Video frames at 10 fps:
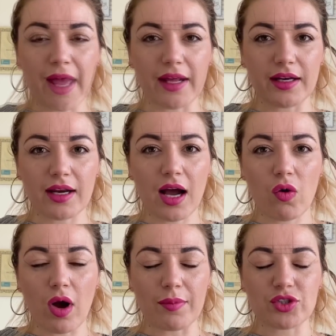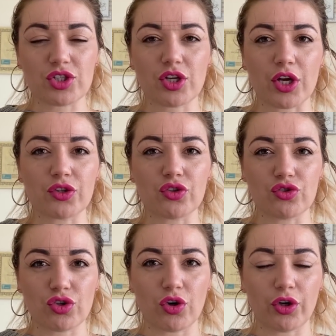and now I'm just going to
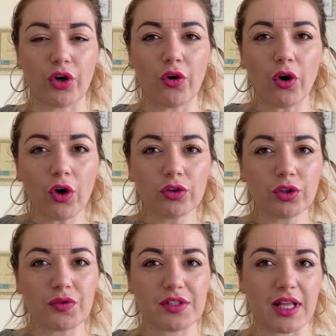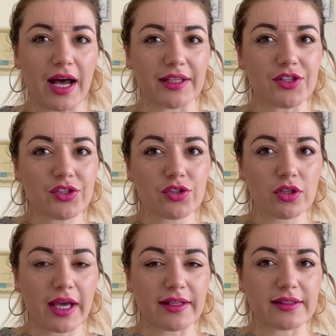join all those lines
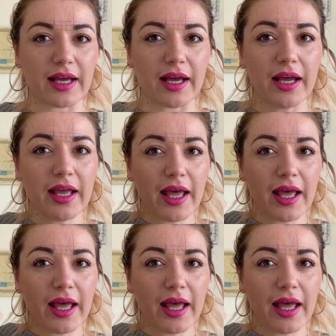together.